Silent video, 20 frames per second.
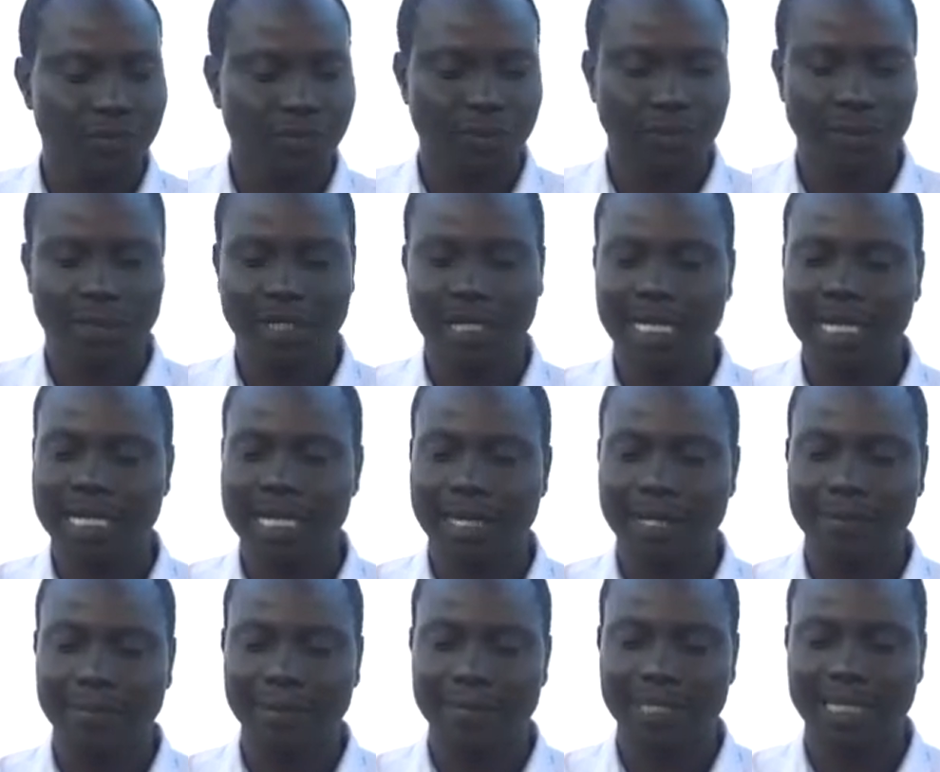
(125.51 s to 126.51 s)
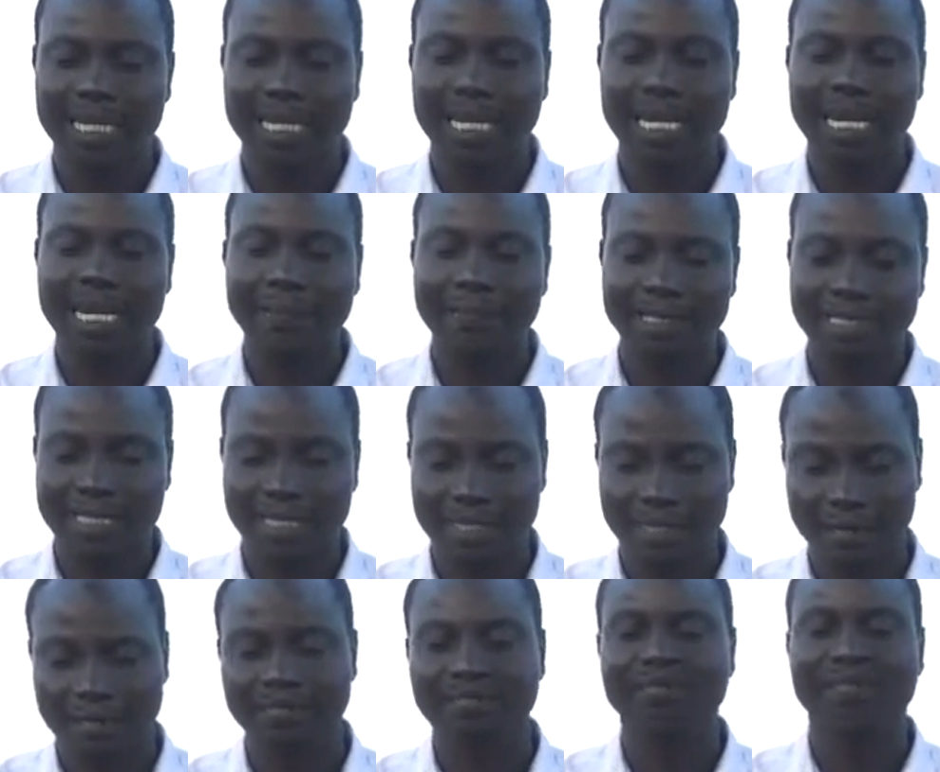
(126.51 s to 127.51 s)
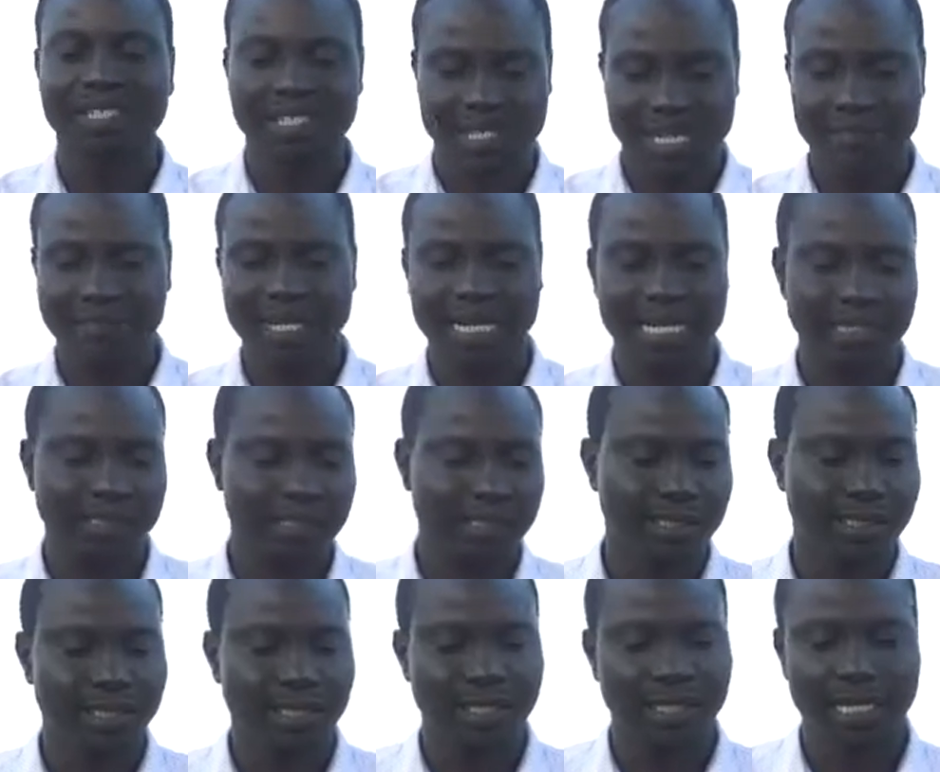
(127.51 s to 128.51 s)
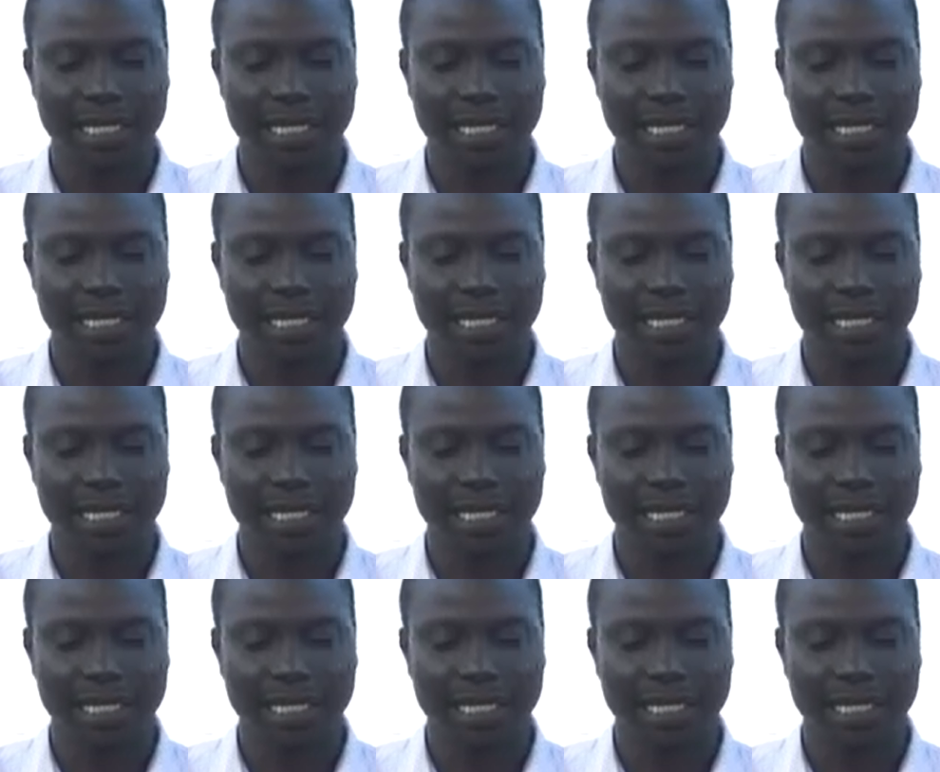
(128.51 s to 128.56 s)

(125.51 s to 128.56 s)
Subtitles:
for capital repairs.